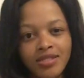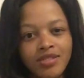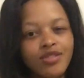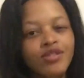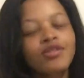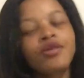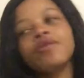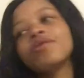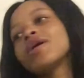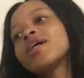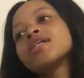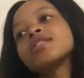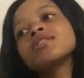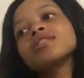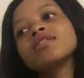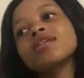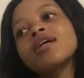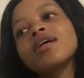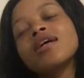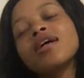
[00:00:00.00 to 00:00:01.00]
You know
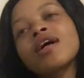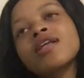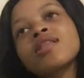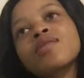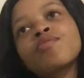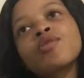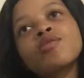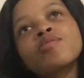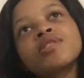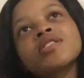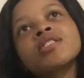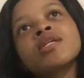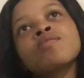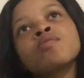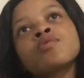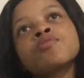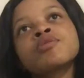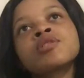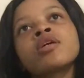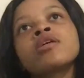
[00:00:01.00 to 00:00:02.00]
what? At the moment, I'm
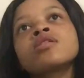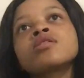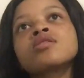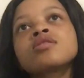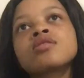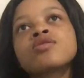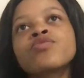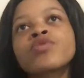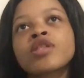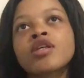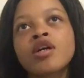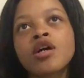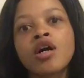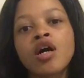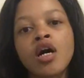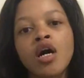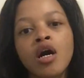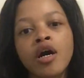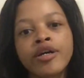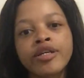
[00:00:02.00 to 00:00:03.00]
obsessed with
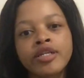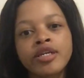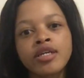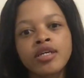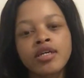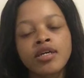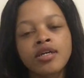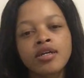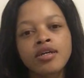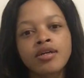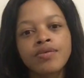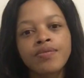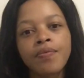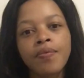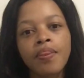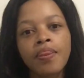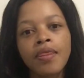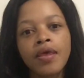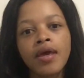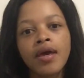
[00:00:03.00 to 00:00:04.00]
Garnier
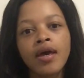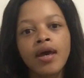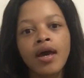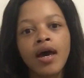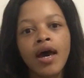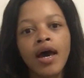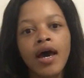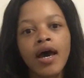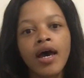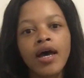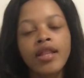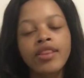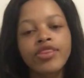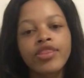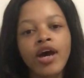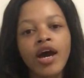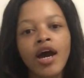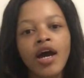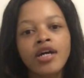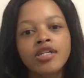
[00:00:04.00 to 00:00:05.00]
and
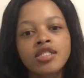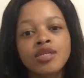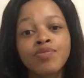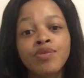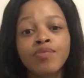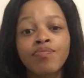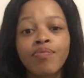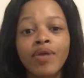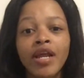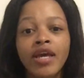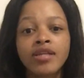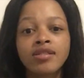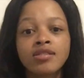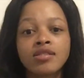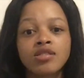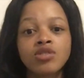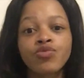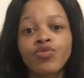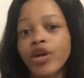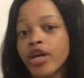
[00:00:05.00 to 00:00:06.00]
the Ultimate
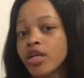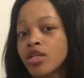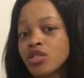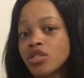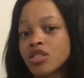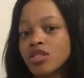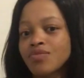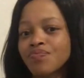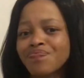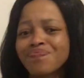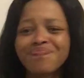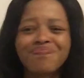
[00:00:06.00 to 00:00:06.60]
Blends range.